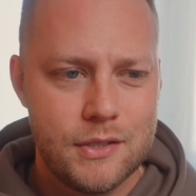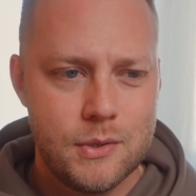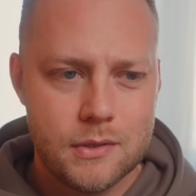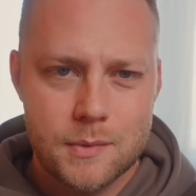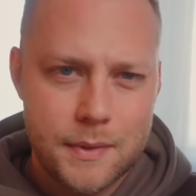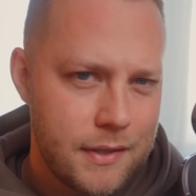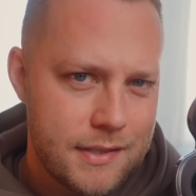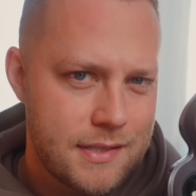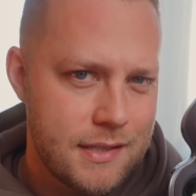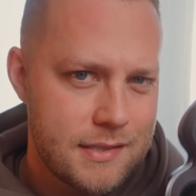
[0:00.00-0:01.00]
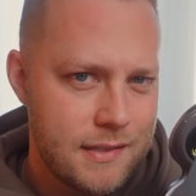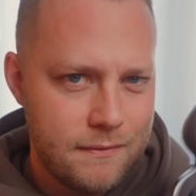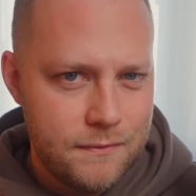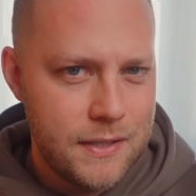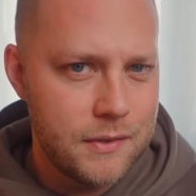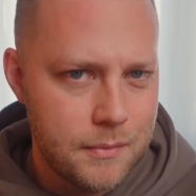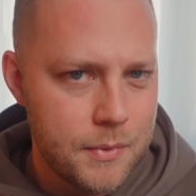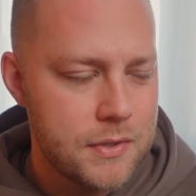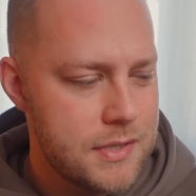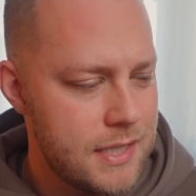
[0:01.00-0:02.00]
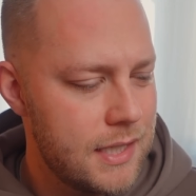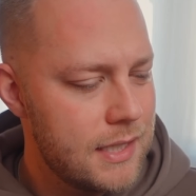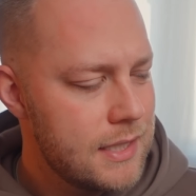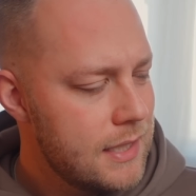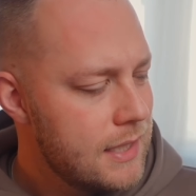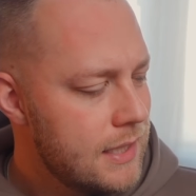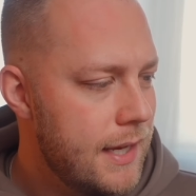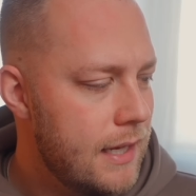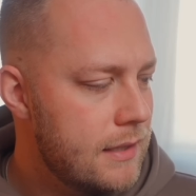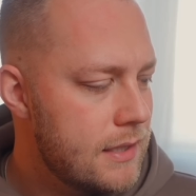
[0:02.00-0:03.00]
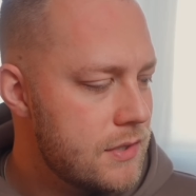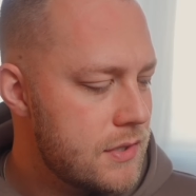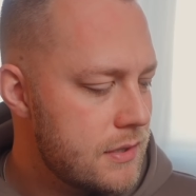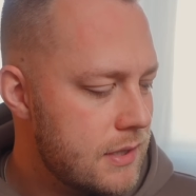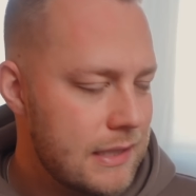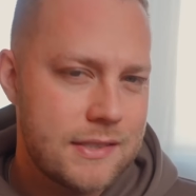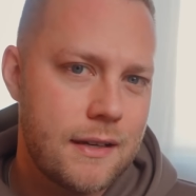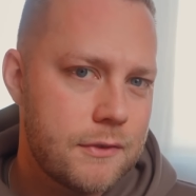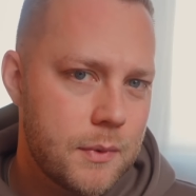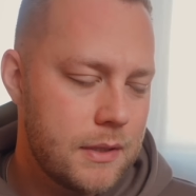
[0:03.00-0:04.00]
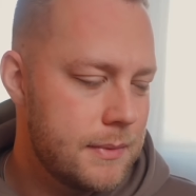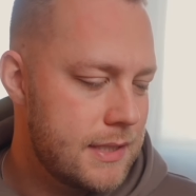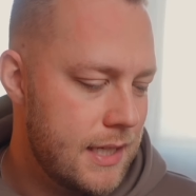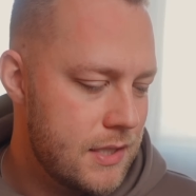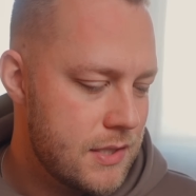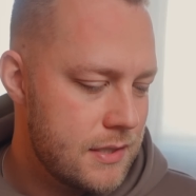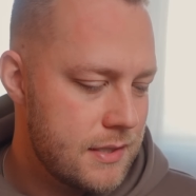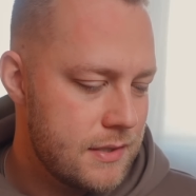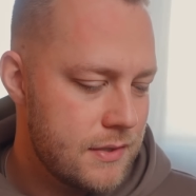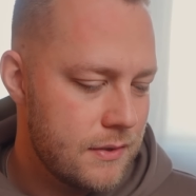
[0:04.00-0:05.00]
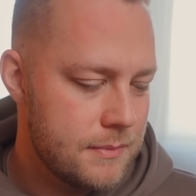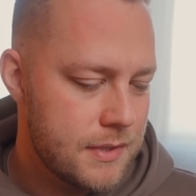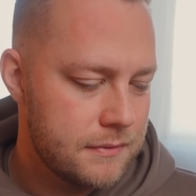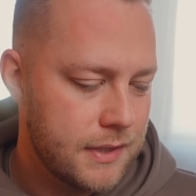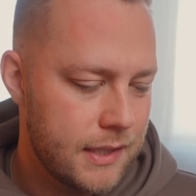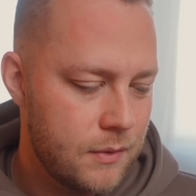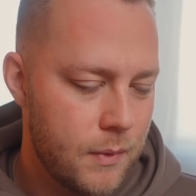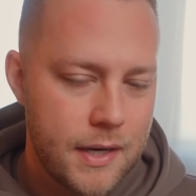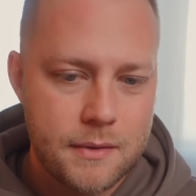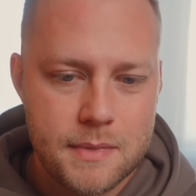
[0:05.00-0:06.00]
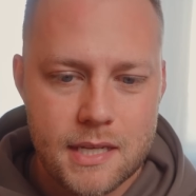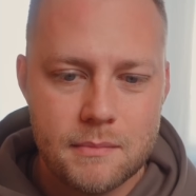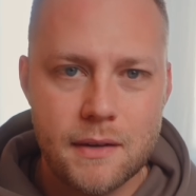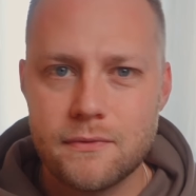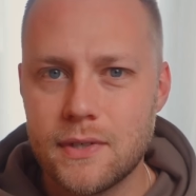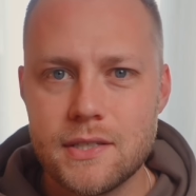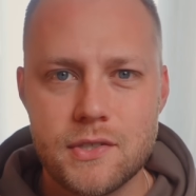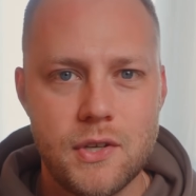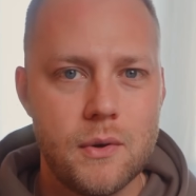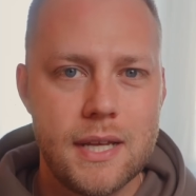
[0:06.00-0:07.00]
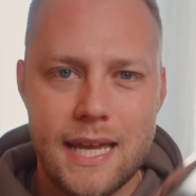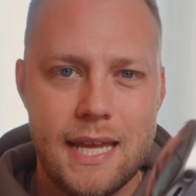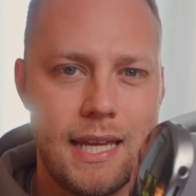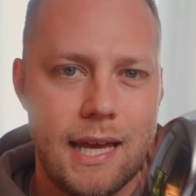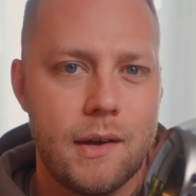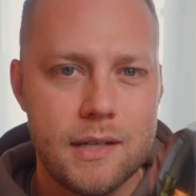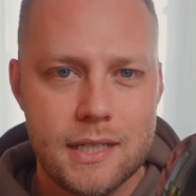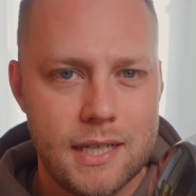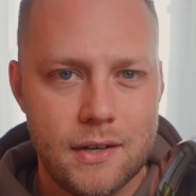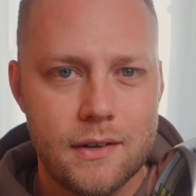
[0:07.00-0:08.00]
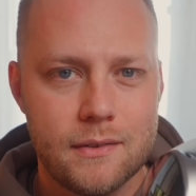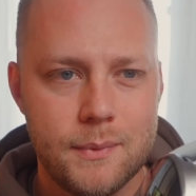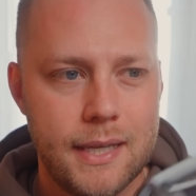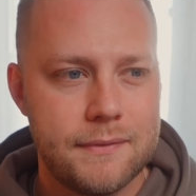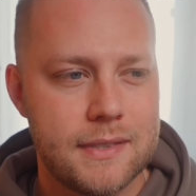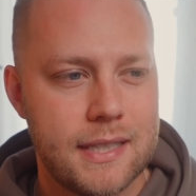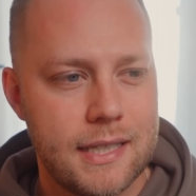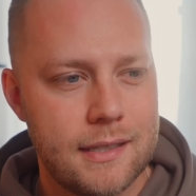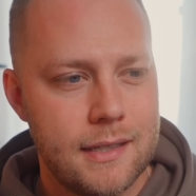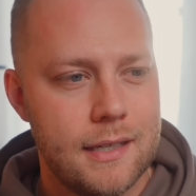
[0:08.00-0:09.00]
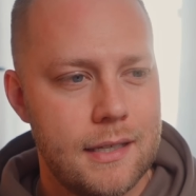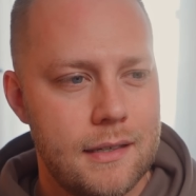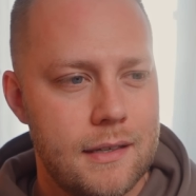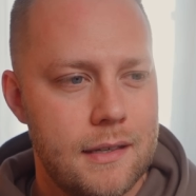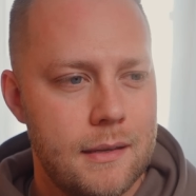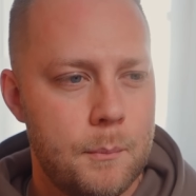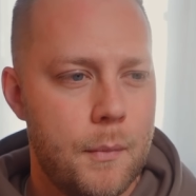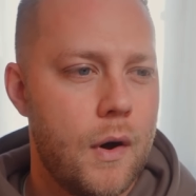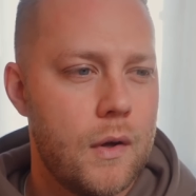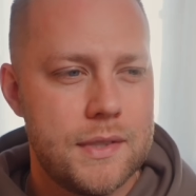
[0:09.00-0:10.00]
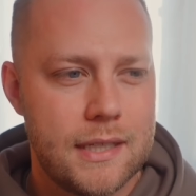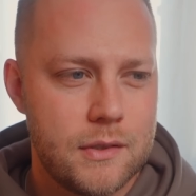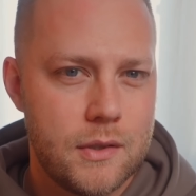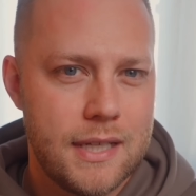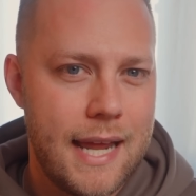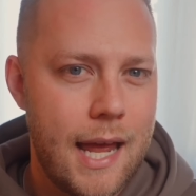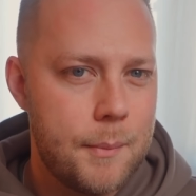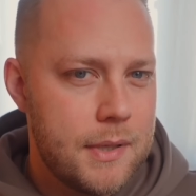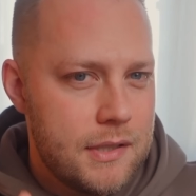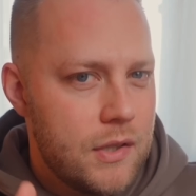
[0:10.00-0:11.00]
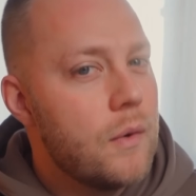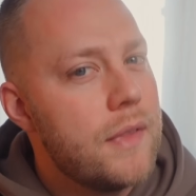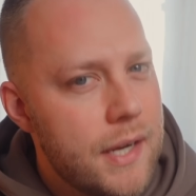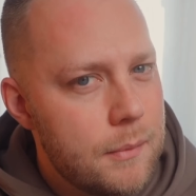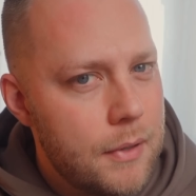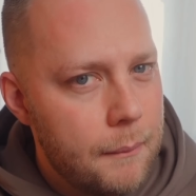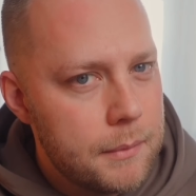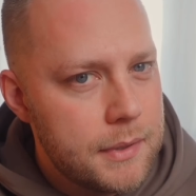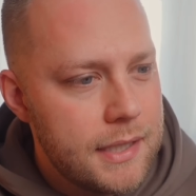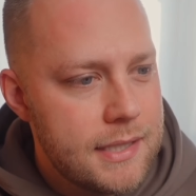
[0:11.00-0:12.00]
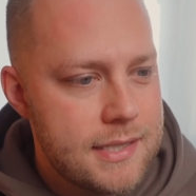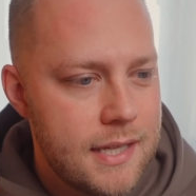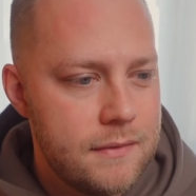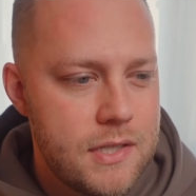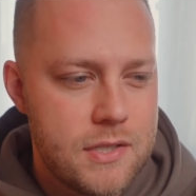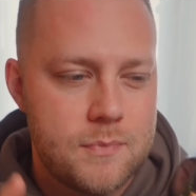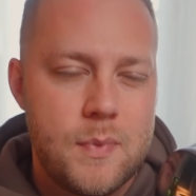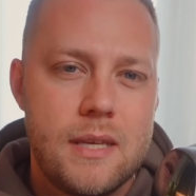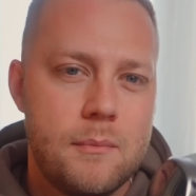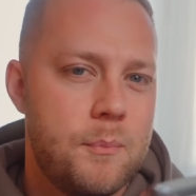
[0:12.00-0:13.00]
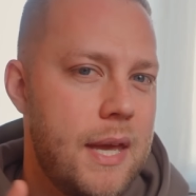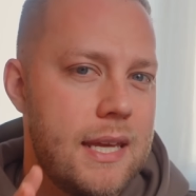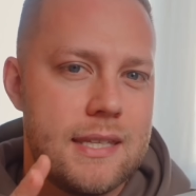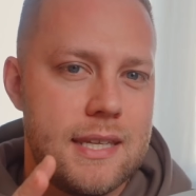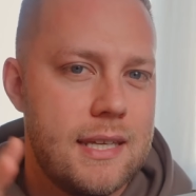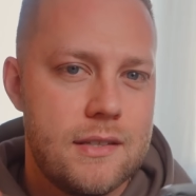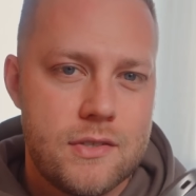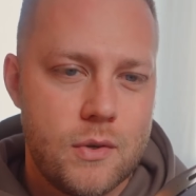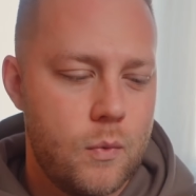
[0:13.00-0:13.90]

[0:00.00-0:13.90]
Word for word: to experience this and feel immersed in it. And then there's just like software limitations in terms of like where do me and my friends go to hang out in here? We have to like all download an app and go there, probably, instead of it just being baked into